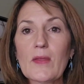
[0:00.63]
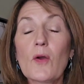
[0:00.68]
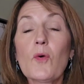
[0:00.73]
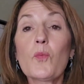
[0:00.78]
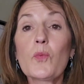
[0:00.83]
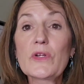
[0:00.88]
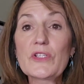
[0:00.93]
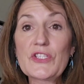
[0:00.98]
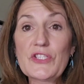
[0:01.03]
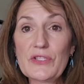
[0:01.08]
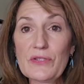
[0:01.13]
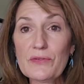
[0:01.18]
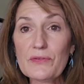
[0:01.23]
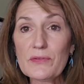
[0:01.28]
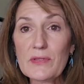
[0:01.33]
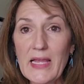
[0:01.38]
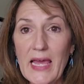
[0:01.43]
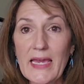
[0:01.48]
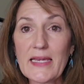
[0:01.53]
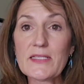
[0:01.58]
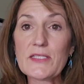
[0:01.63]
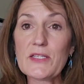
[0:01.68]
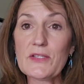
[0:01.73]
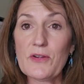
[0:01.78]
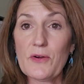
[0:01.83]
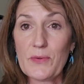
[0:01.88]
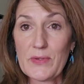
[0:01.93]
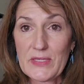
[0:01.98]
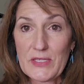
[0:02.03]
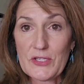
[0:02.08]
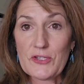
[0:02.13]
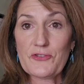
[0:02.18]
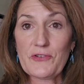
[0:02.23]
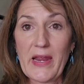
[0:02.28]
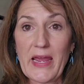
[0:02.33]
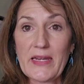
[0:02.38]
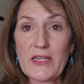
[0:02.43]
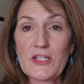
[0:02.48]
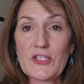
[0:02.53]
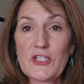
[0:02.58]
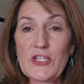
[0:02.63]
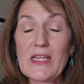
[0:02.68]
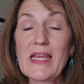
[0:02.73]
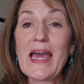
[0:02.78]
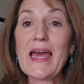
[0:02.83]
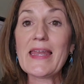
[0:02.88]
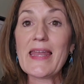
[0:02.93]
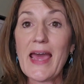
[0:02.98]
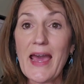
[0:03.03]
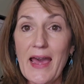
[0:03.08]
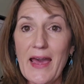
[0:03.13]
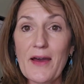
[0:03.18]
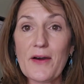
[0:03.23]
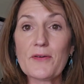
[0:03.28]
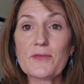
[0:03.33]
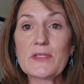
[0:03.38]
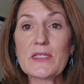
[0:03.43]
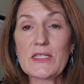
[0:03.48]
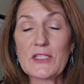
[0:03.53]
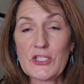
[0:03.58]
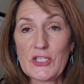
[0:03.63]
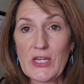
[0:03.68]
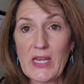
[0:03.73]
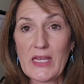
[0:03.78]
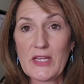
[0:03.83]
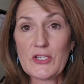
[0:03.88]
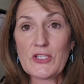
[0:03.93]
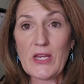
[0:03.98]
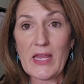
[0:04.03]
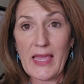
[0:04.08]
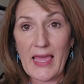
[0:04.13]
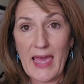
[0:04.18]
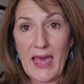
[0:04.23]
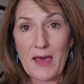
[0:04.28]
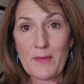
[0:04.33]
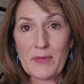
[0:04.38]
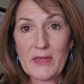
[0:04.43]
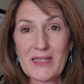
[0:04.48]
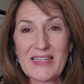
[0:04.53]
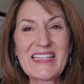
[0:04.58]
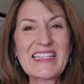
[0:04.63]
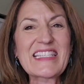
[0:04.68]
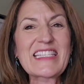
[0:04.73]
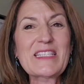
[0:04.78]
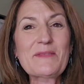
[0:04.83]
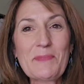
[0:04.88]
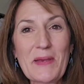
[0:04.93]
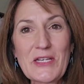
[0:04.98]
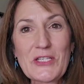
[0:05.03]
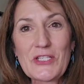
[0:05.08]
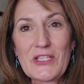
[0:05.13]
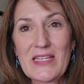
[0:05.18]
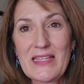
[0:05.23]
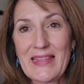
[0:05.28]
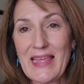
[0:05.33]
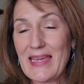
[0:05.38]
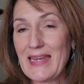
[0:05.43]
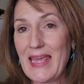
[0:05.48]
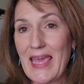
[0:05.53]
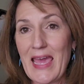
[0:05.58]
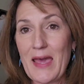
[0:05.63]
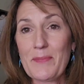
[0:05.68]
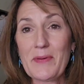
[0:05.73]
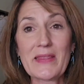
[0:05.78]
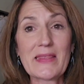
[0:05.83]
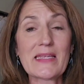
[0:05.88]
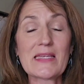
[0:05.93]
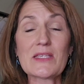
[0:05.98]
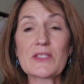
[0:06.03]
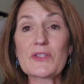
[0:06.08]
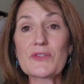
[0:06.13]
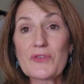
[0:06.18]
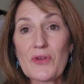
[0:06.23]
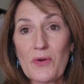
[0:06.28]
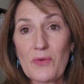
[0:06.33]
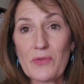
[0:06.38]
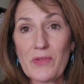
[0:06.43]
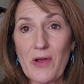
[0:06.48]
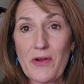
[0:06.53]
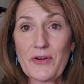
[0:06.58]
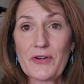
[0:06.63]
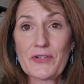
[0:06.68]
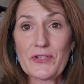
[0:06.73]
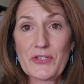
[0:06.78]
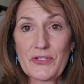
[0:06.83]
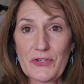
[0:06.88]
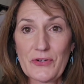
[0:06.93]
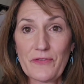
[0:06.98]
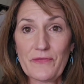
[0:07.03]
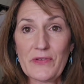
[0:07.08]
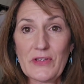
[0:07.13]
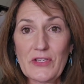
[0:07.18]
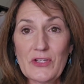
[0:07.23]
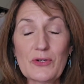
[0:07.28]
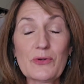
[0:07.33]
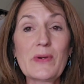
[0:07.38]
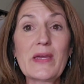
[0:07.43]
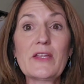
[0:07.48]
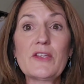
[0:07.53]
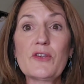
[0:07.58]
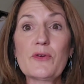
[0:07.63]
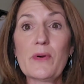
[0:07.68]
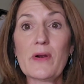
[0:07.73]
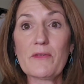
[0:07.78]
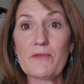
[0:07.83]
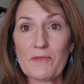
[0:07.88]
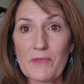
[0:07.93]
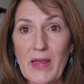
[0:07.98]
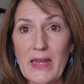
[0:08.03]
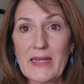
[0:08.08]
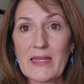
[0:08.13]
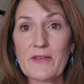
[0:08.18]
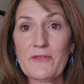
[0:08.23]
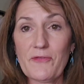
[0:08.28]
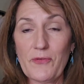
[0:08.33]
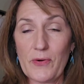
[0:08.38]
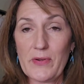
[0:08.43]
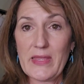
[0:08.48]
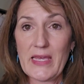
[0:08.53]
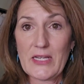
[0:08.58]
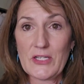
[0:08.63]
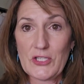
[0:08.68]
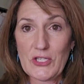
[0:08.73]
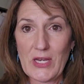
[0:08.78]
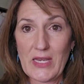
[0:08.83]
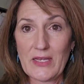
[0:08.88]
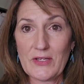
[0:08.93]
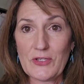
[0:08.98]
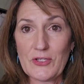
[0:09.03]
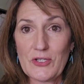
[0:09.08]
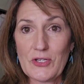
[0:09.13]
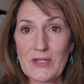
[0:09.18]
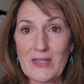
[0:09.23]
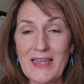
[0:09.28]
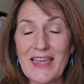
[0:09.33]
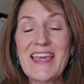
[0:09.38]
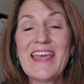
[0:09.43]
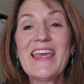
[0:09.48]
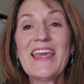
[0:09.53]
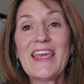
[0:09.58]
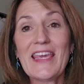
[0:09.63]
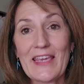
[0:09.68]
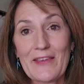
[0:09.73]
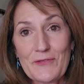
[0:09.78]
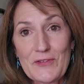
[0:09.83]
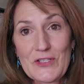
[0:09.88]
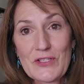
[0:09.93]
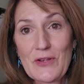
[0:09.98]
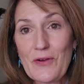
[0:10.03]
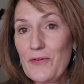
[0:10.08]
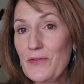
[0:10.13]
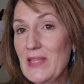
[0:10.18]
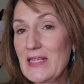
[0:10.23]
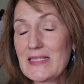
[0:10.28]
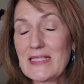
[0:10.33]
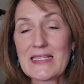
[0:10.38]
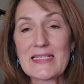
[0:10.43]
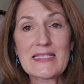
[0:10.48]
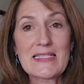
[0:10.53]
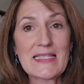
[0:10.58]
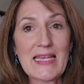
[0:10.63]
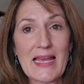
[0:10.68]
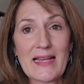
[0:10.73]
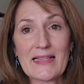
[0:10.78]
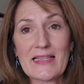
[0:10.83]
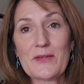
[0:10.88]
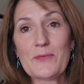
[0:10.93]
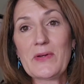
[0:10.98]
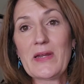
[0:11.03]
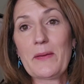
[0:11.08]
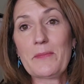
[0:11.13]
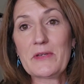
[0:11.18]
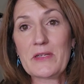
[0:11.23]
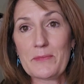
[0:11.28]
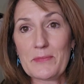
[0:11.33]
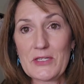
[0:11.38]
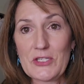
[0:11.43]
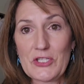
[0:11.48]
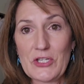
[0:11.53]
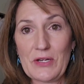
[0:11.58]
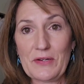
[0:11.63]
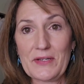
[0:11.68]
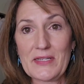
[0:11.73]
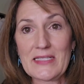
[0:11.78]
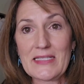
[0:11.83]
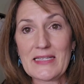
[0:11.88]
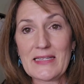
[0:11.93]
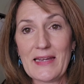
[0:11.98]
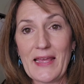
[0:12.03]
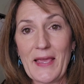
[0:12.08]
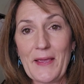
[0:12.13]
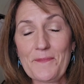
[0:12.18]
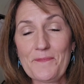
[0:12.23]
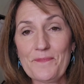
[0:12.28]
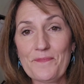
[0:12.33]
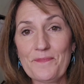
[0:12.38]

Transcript: Would you like to know a strategy on how to change a habit, especially that habit that is no longer serving you and you are ready for that change? If so, that's exactly what I'm going to be sharing today.